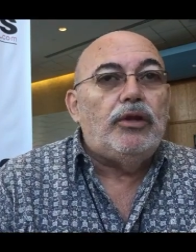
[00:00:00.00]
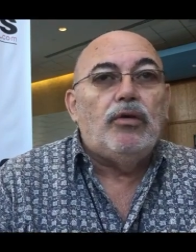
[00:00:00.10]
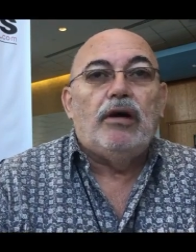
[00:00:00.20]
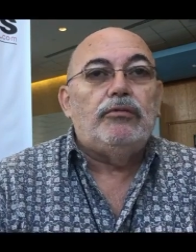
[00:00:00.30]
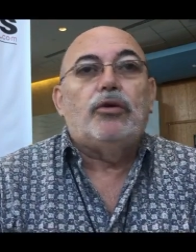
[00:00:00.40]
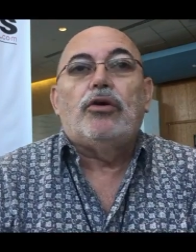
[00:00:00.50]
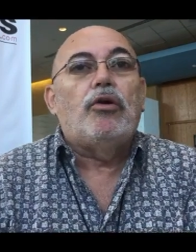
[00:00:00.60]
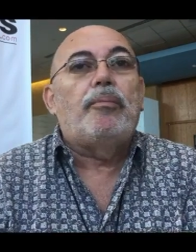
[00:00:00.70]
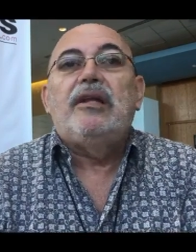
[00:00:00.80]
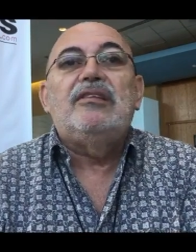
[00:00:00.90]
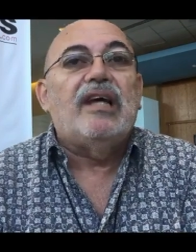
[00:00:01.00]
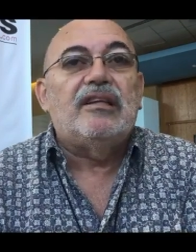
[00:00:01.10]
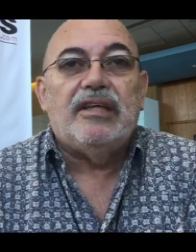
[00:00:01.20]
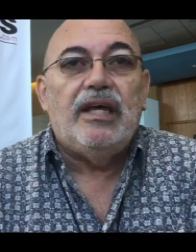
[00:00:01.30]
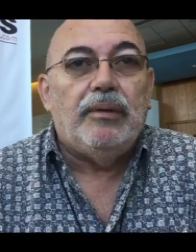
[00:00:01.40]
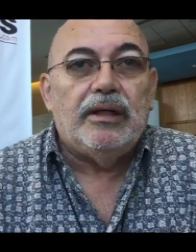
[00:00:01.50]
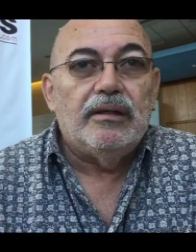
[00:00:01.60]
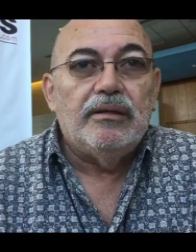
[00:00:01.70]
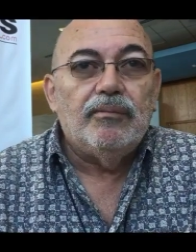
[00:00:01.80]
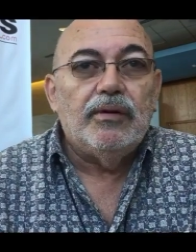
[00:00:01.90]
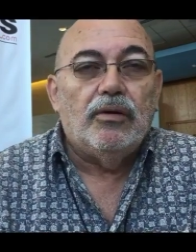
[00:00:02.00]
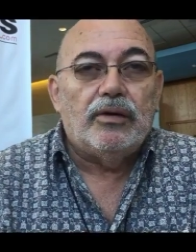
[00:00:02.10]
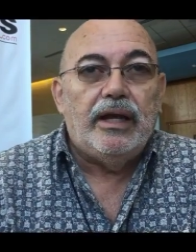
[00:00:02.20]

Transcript: we don't have you can open in Thanksgiving mm-hmm.